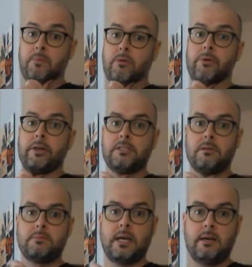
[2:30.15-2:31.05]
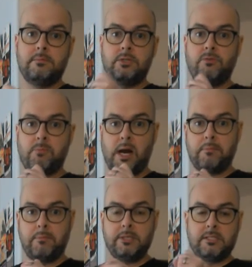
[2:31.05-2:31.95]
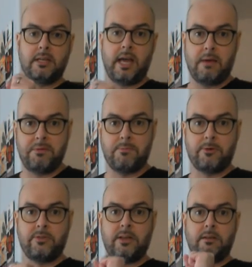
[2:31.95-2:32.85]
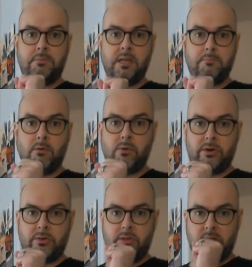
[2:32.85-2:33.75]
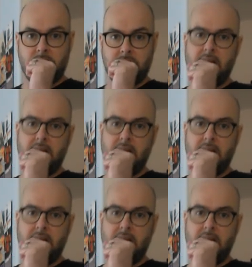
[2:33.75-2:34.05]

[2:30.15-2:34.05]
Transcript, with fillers: Right. Sometimes you've probably said happy birthday to people where you're thinking,